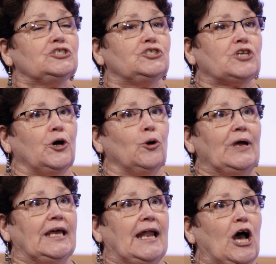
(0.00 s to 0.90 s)

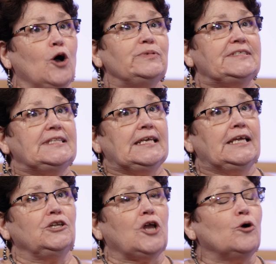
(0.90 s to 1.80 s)
So it helps
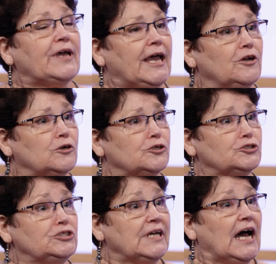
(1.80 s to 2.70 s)
the
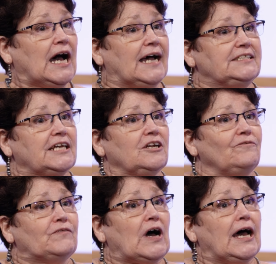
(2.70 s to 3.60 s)
locators
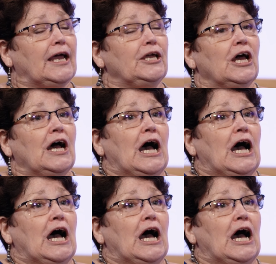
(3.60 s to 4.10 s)
identify